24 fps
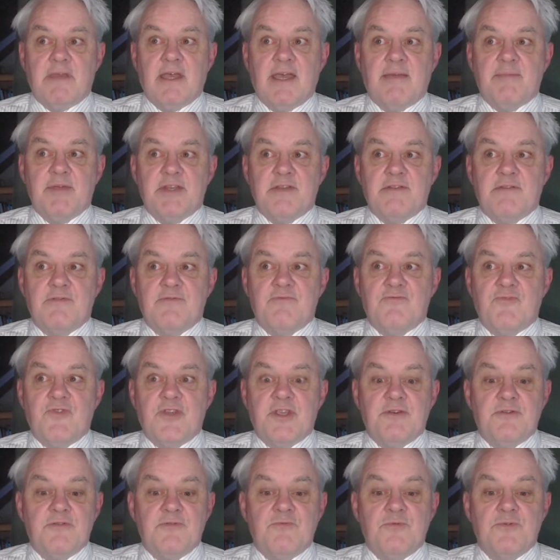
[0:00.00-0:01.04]
Abingdon
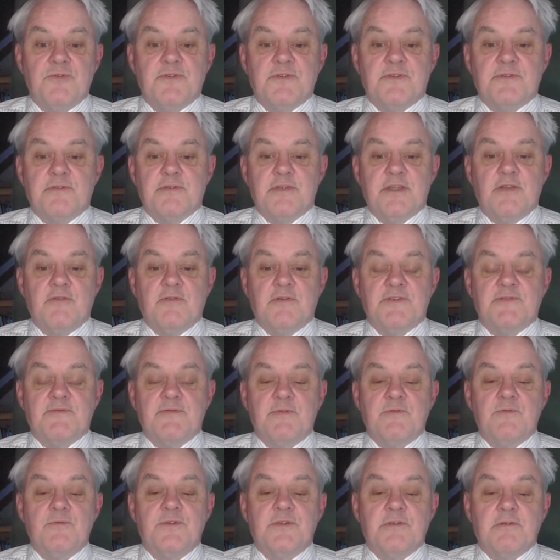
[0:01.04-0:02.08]
Road was in
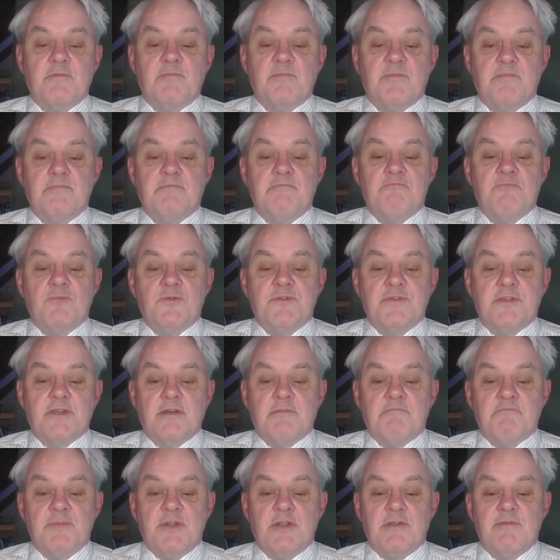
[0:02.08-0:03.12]
Oxford was
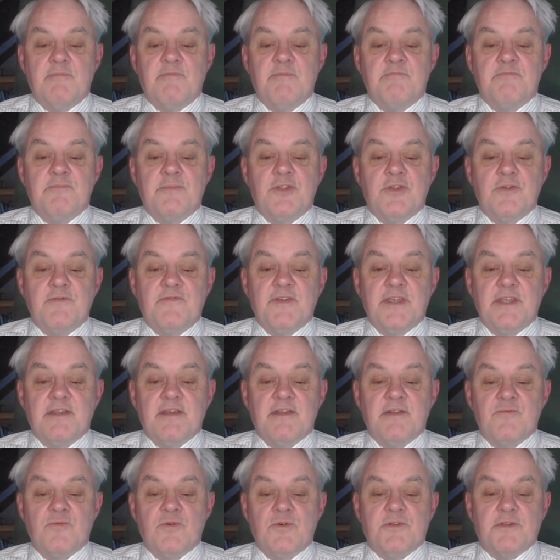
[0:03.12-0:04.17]
2 feet
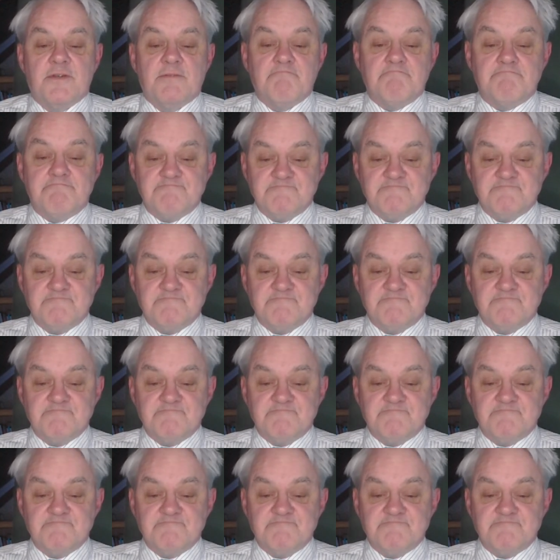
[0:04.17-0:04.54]
underwater.